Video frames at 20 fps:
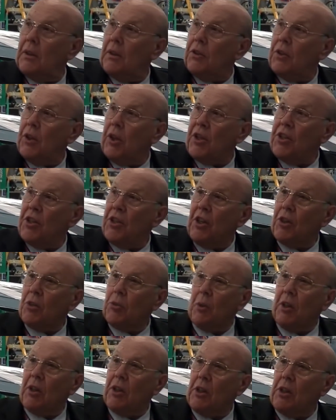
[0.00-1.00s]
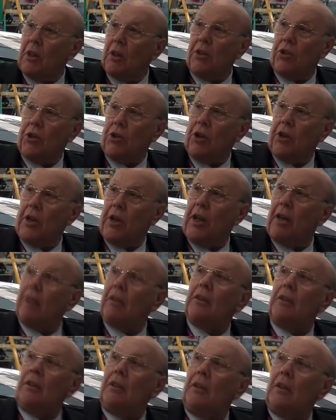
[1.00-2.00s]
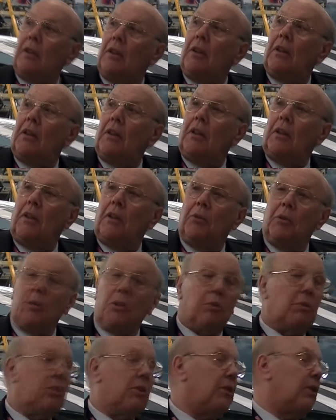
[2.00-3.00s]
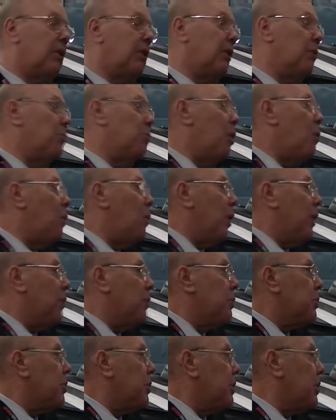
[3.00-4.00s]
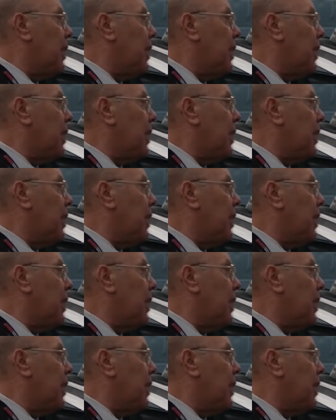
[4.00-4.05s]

She had 6 weeks and got shot down, which was, in one way, was a